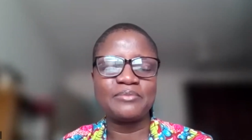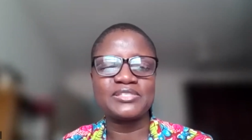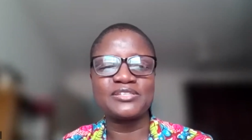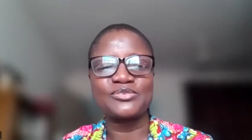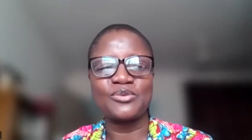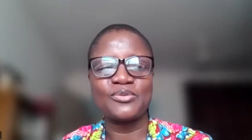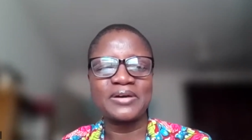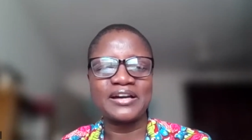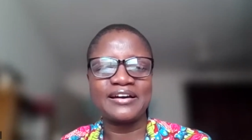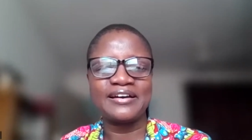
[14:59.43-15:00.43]
mrs
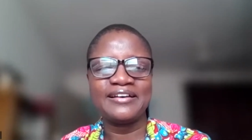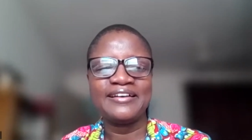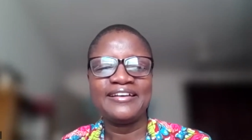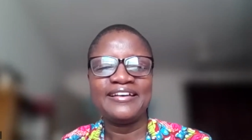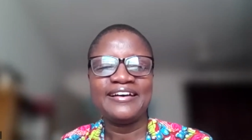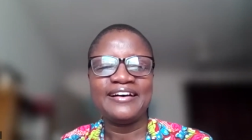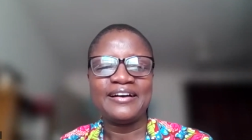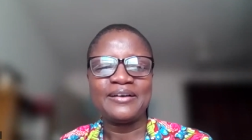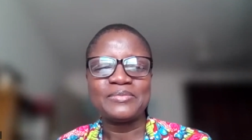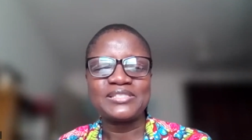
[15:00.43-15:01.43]
coca
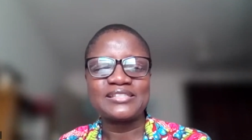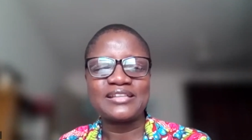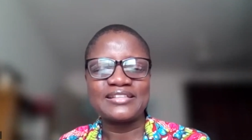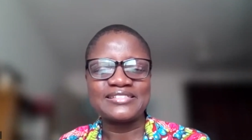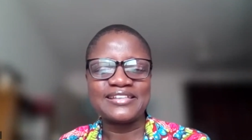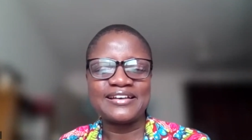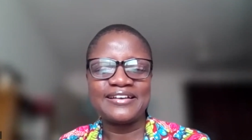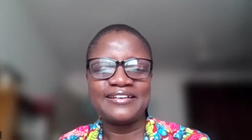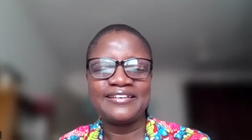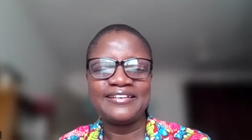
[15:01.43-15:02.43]
uh, mr mm. Atta,